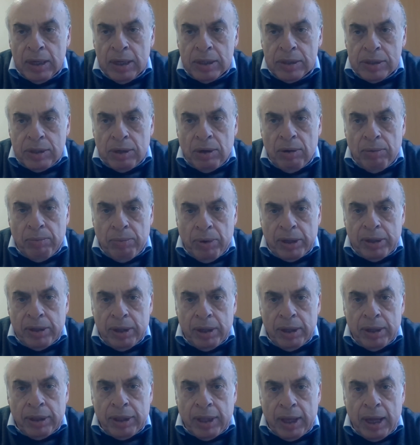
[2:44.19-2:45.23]
So, but
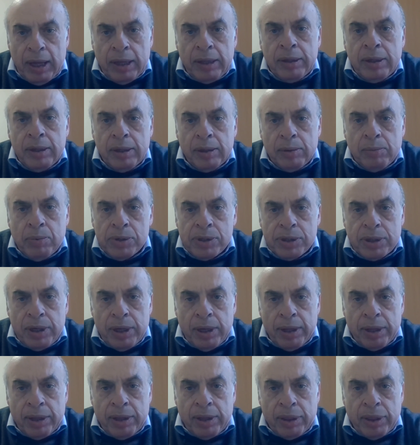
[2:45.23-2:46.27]
in the end, it was
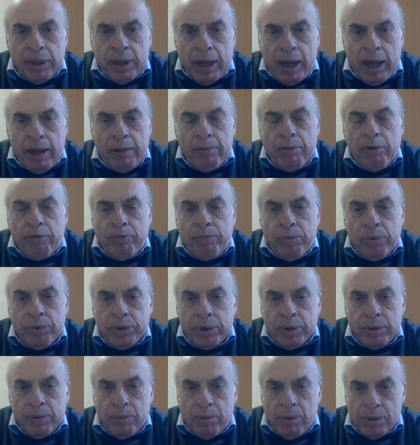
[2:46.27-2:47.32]
clear that the aim of
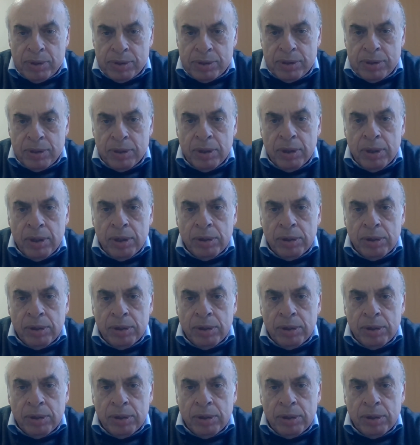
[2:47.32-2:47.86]
Putin was